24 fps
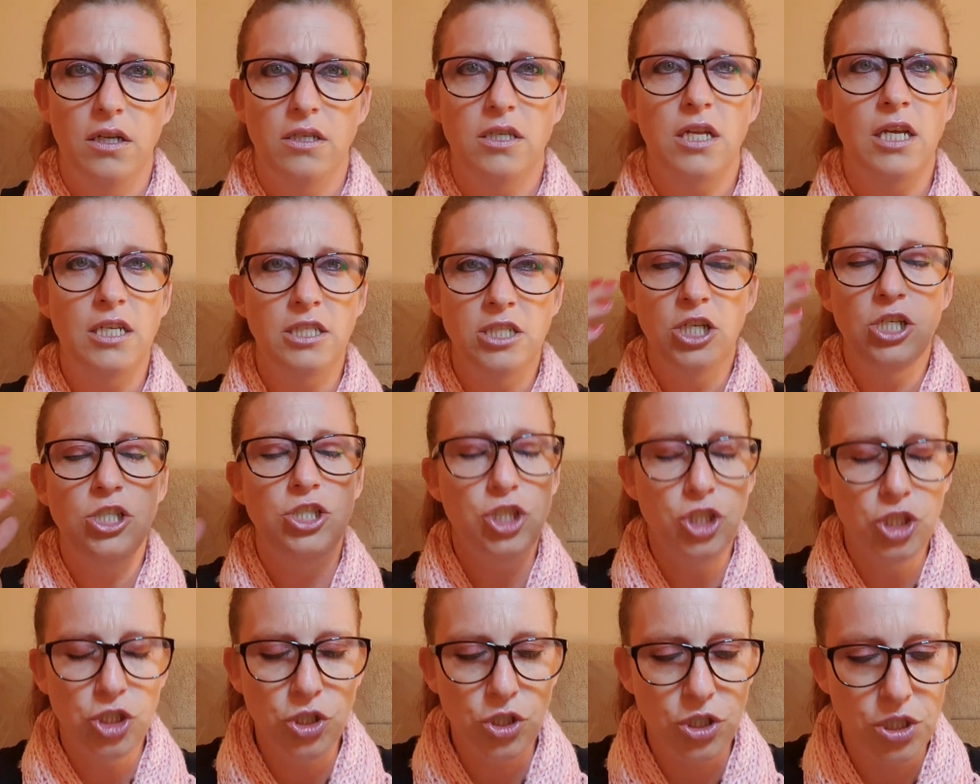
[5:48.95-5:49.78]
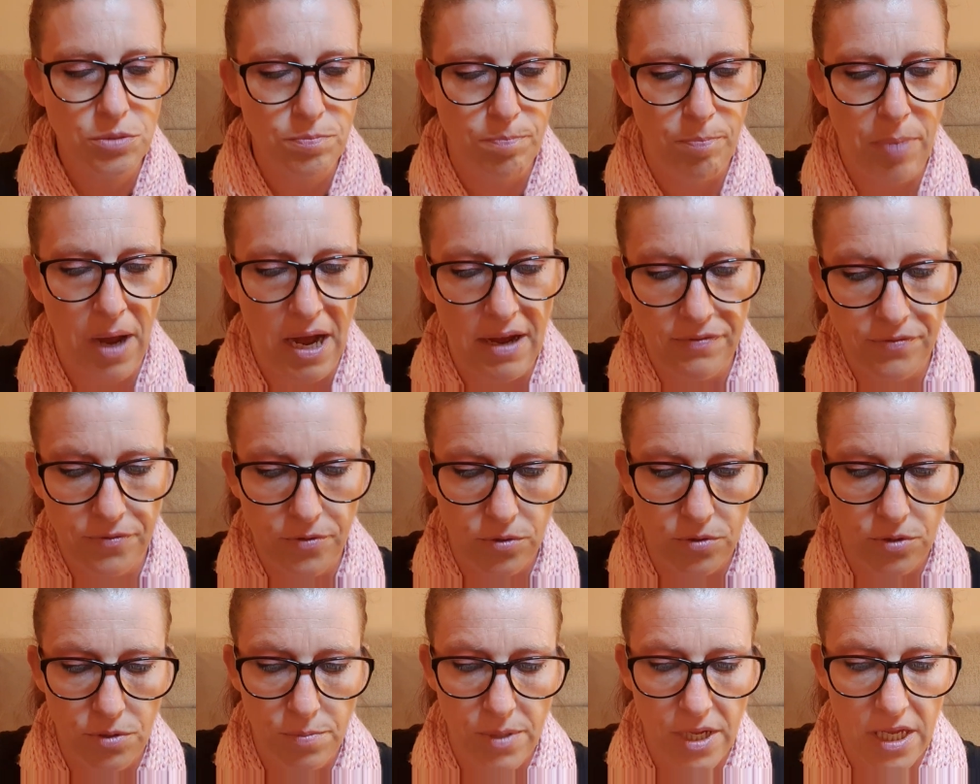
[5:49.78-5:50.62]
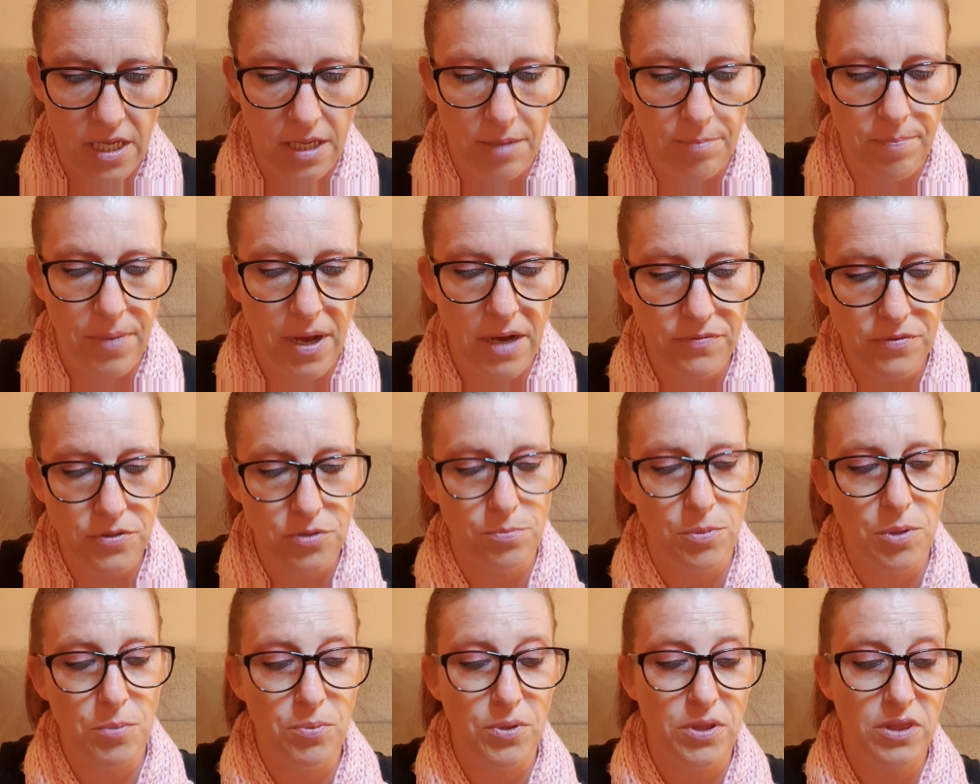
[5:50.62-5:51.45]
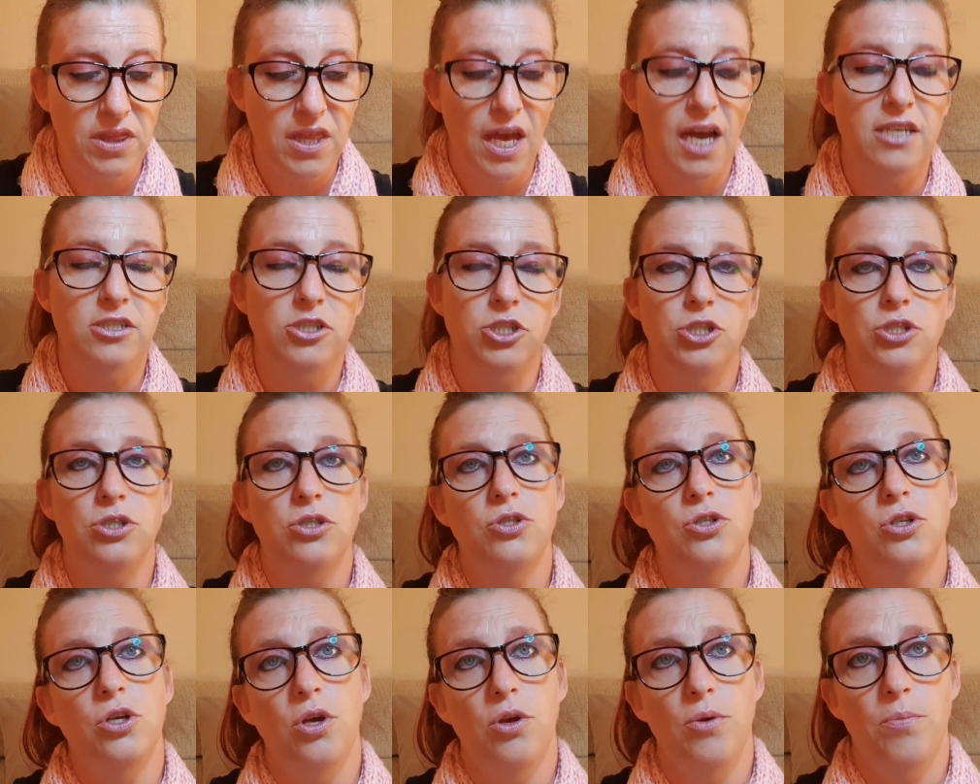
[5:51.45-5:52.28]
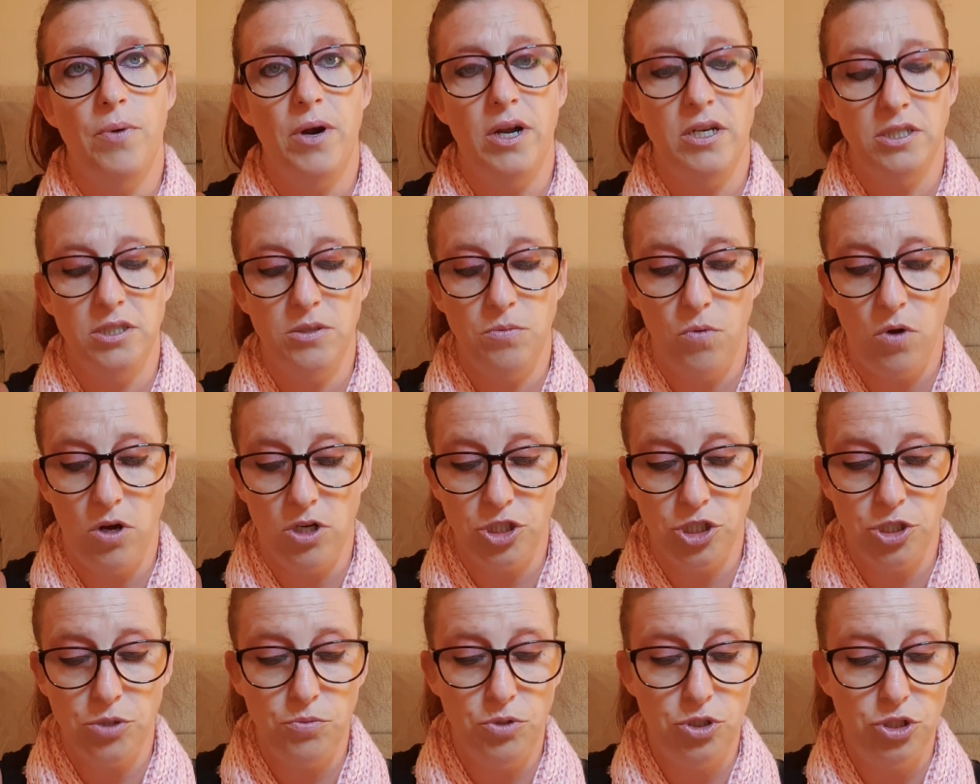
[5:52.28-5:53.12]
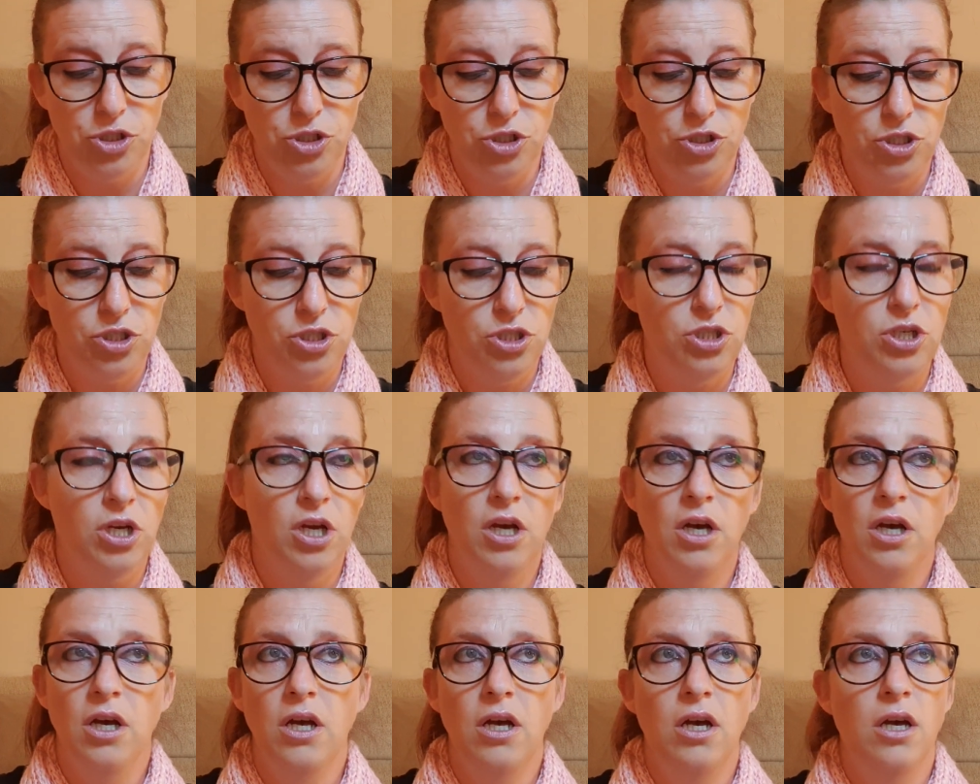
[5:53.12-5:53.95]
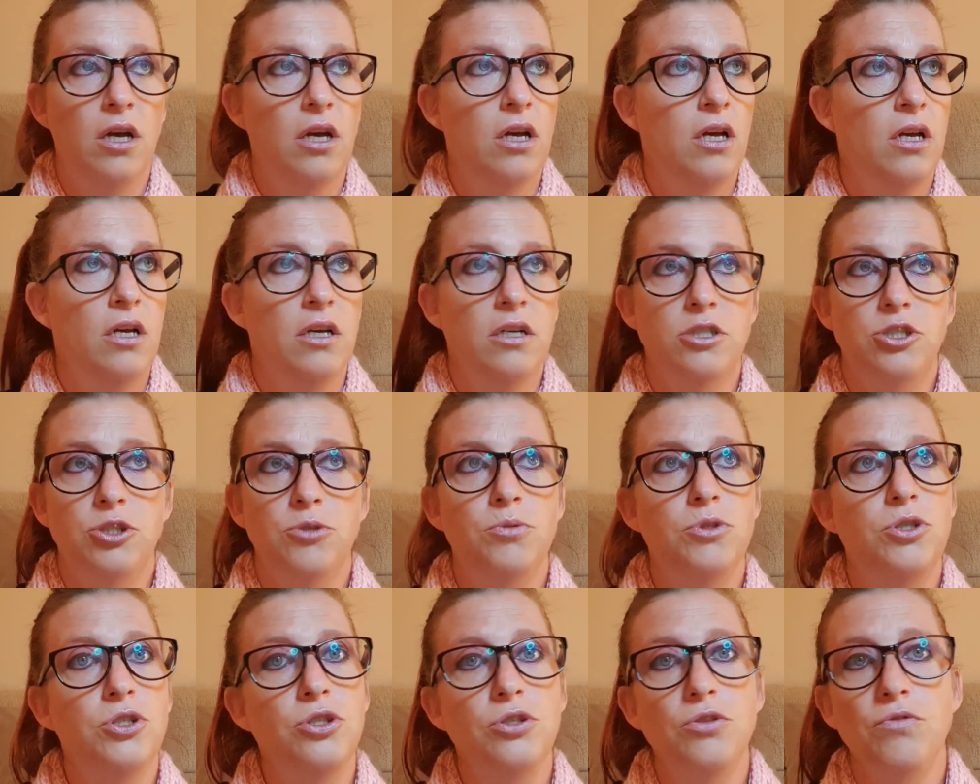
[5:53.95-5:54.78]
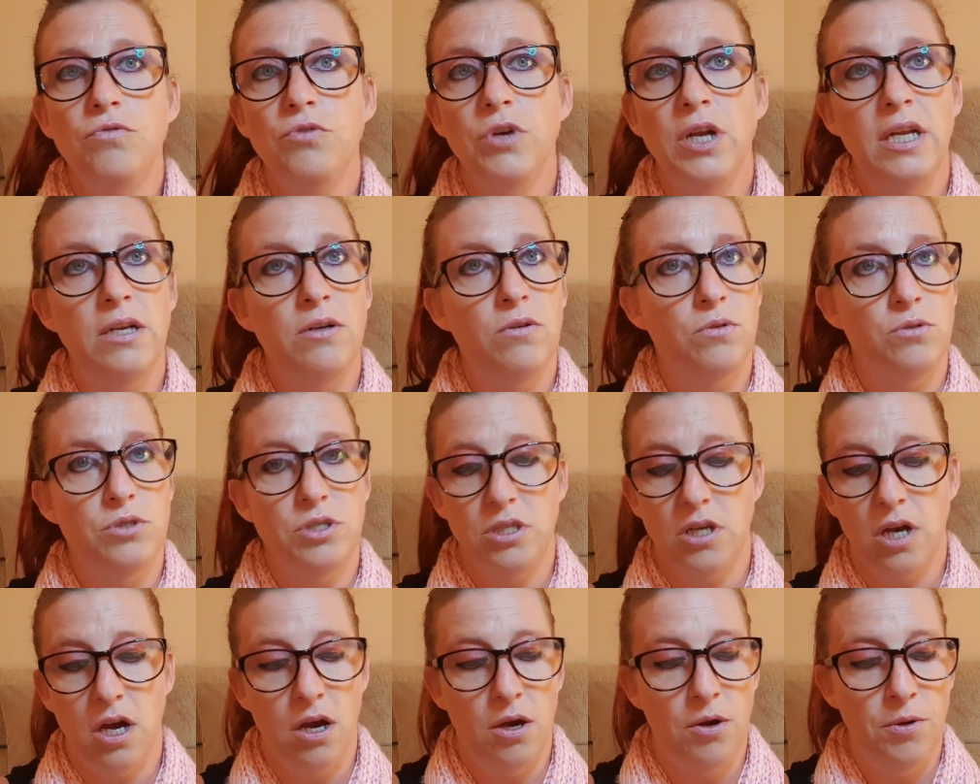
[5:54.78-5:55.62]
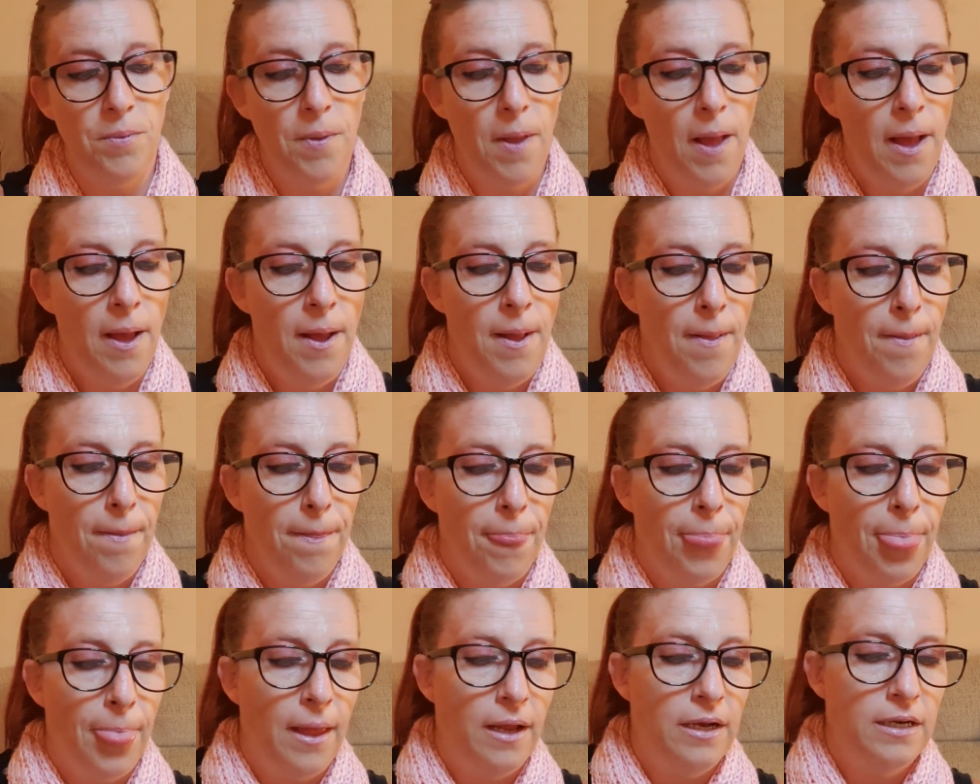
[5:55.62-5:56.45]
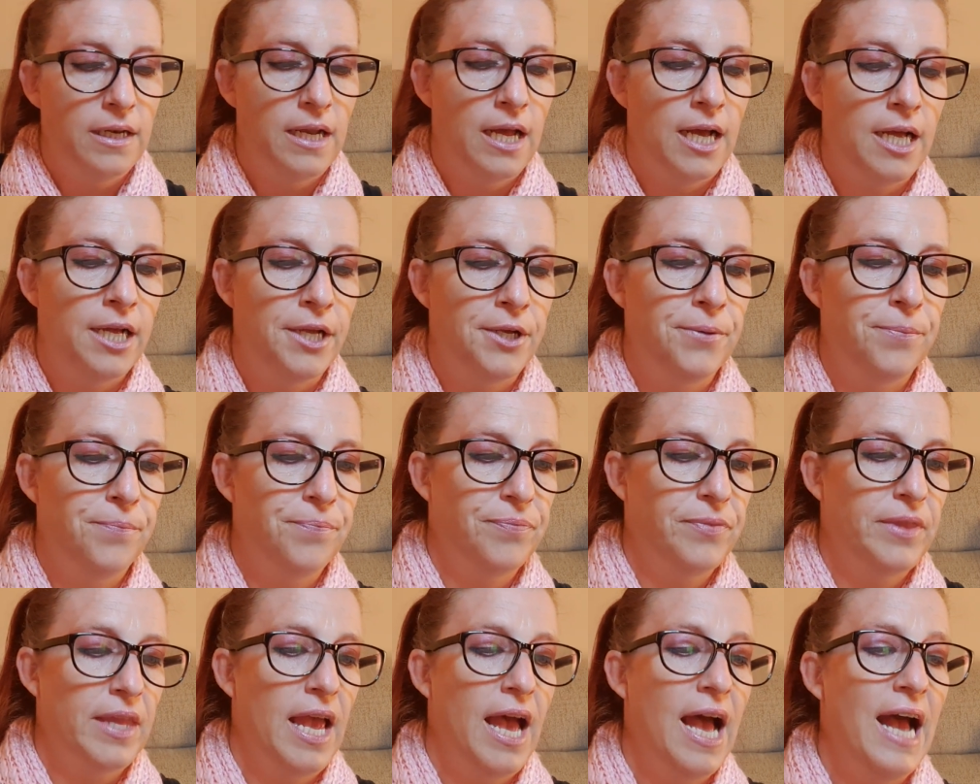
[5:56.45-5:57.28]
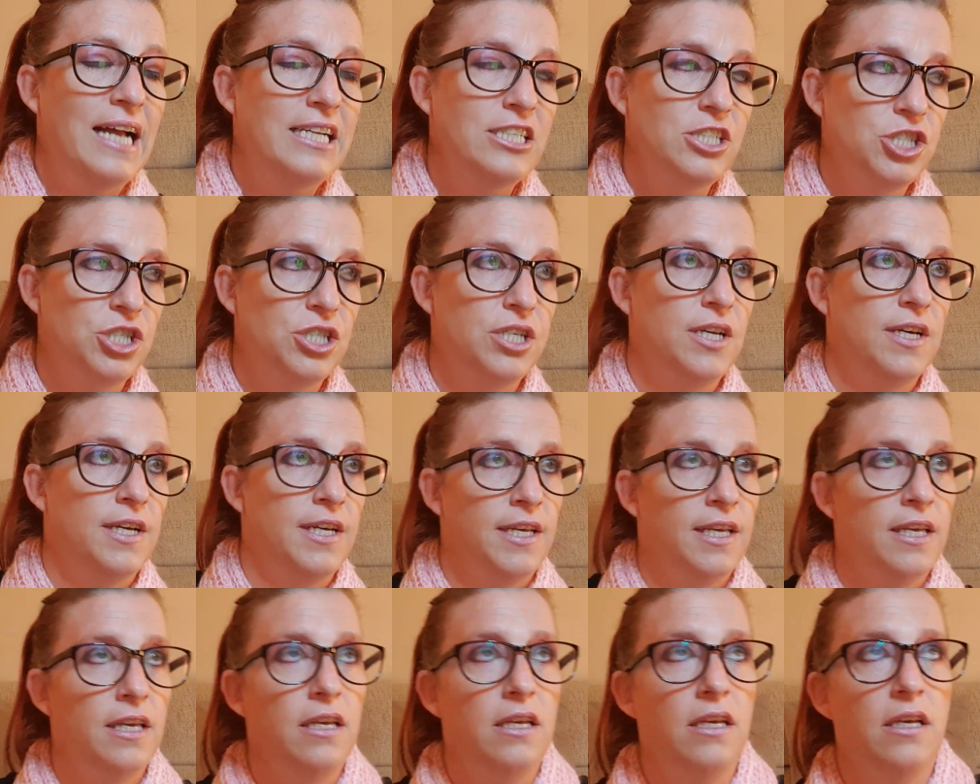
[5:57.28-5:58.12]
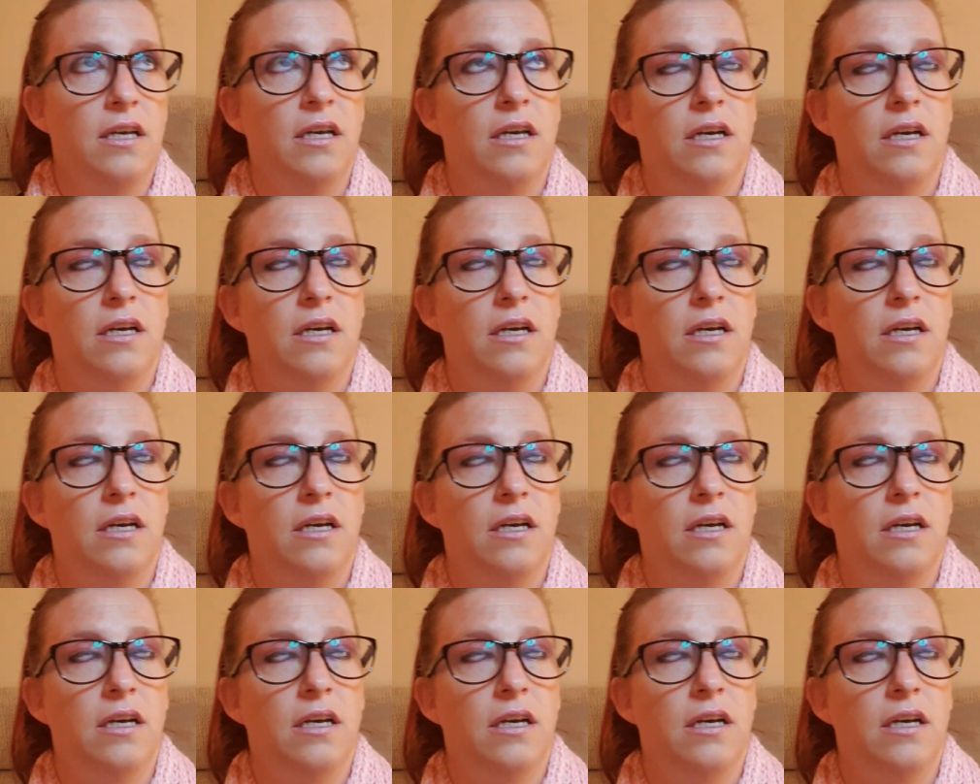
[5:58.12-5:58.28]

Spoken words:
It just baffles me. But that's just who Brandy was. She was just a really nice girl. Now, Ashley...